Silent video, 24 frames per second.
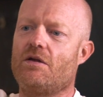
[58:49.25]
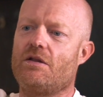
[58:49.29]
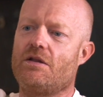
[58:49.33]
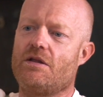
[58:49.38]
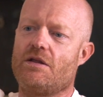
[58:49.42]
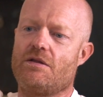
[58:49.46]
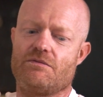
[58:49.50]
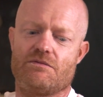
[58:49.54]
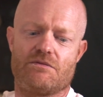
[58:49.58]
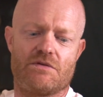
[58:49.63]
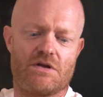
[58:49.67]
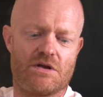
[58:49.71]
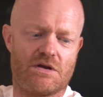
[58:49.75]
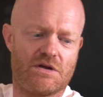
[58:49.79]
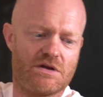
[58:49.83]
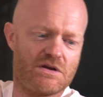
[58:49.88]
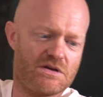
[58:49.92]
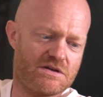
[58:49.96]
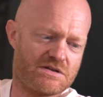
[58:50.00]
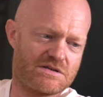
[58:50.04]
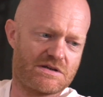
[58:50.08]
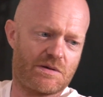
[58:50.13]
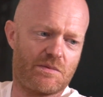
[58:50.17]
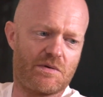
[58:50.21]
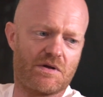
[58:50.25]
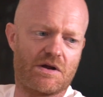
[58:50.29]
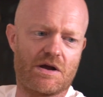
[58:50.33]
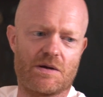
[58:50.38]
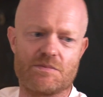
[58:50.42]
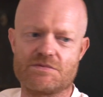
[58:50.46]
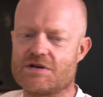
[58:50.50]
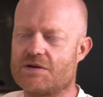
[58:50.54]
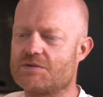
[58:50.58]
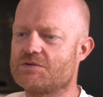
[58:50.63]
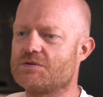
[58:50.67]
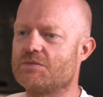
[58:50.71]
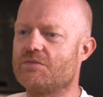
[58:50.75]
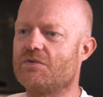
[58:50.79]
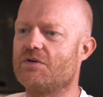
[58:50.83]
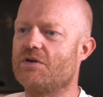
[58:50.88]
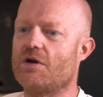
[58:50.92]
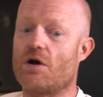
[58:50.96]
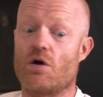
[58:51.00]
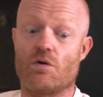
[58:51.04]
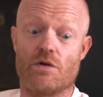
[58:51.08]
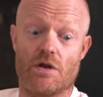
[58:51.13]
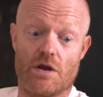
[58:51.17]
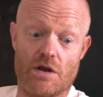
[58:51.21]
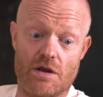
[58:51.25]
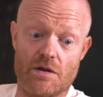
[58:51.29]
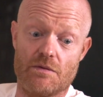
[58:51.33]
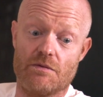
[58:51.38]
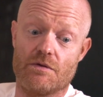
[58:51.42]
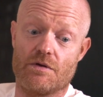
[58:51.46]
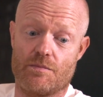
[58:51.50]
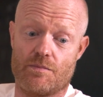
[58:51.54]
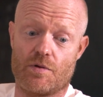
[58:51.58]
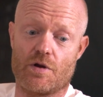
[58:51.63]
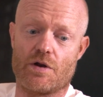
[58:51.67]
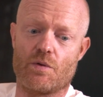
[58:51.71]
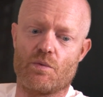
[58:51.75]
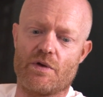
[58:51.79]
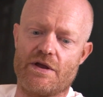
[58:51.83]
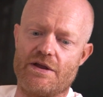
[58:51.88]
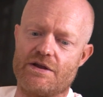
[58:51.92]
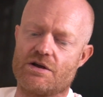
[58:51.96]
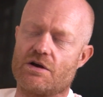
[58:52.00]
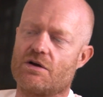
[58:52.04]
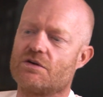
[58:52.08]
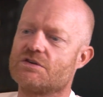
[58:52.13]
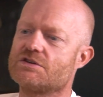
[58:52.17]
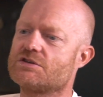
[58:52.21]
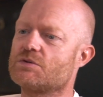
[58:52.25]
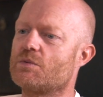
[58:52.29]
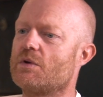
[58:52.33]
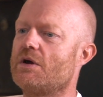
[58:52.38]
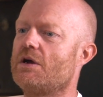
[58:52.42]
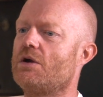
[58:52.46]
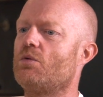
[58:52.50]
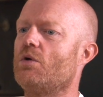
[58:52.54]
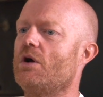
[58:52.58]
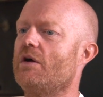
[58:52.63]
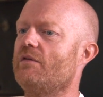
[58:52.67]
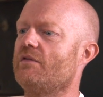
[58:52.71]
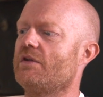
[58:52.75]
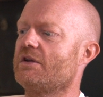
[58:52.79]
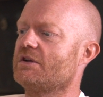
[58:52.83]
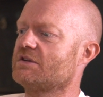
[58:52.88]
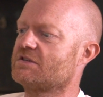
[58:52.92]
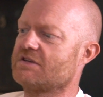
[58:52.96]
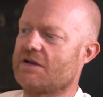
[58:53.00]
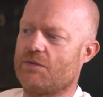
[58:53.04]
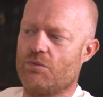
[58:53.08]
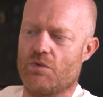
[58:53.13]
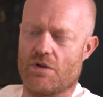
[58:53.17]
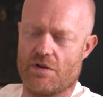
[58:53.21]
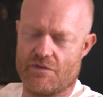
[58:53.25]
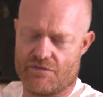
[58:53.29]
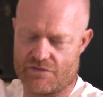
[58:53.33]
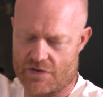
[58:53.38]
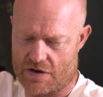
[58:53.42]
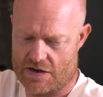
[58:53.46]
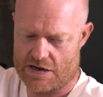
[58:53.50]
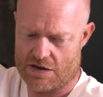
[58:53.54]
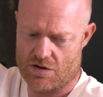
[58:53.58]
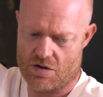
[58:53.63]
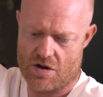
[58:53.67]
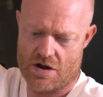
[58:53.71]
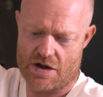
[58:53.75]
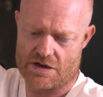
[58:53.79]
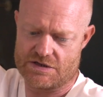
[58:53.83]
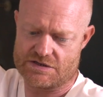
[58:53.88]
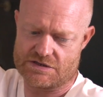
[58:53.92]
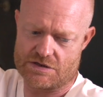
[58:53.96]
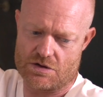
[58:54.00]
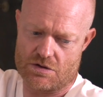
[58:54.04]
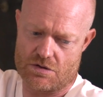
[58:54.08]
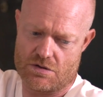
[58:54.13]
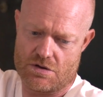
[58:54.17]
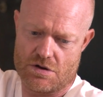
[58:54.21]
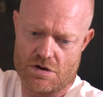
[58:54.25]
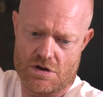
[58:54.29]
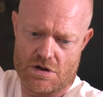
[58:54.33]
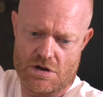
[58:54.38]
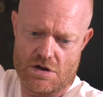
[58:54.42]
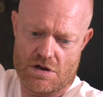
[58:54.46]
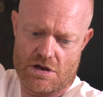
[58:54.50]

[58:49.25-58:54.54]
And then someone comes up to them, oh no, by the way, you can't swear or whatever. They can say what the fuck they like. So,